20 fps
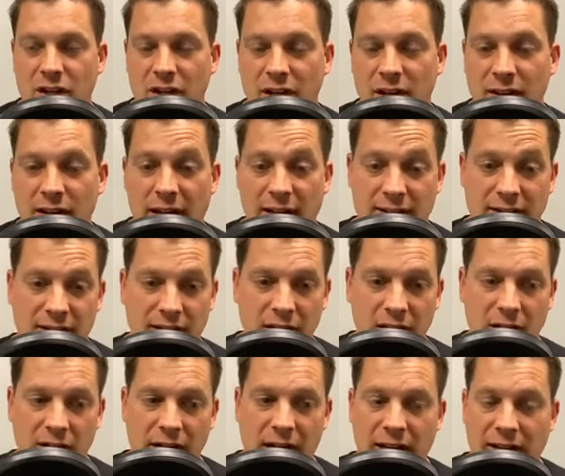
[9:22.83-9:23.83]
and that
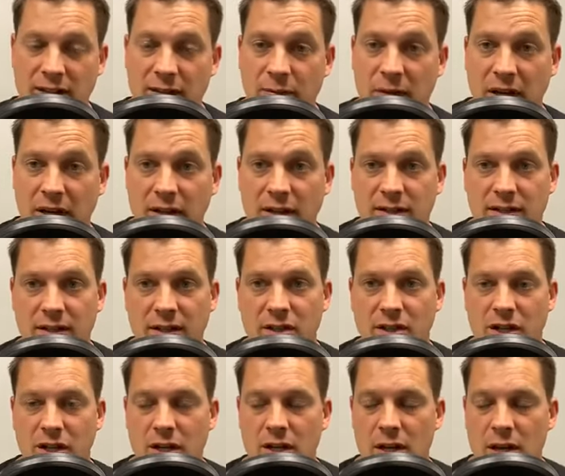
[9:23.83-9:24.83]
seller has to make a
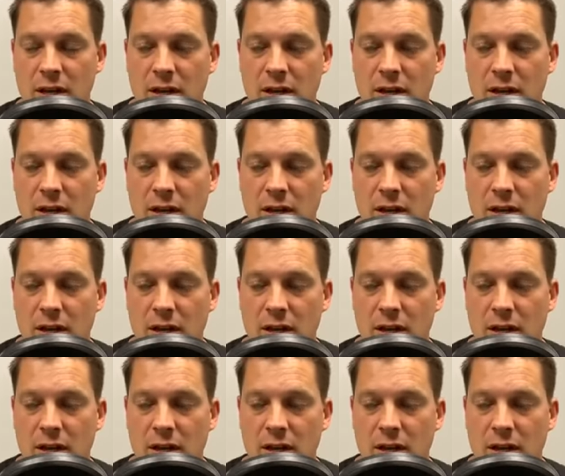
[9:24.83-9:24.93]
decision